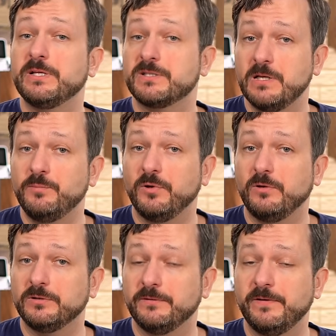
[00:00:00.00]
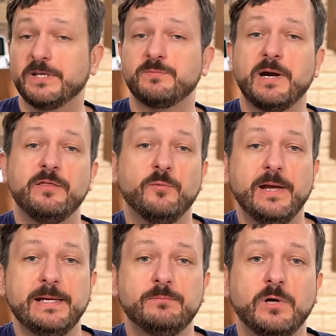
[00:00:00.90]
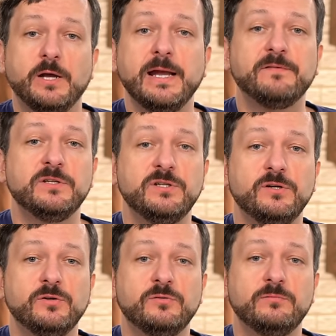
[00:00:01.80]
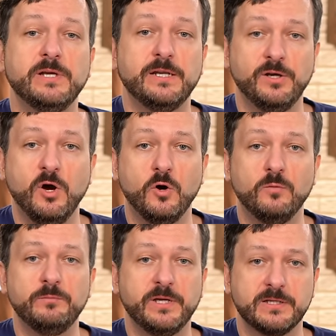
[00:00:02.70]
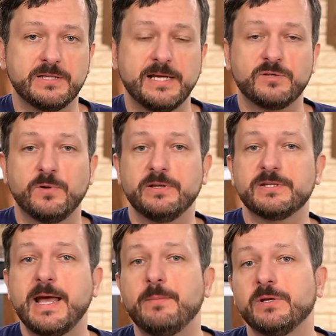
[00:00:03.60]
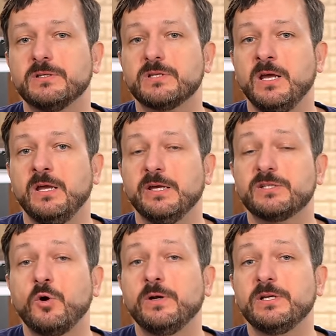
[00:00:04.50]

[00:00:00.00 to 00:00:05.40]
simple to fix, by the way. All you have to do in GNOME, because that's where this happens, is go into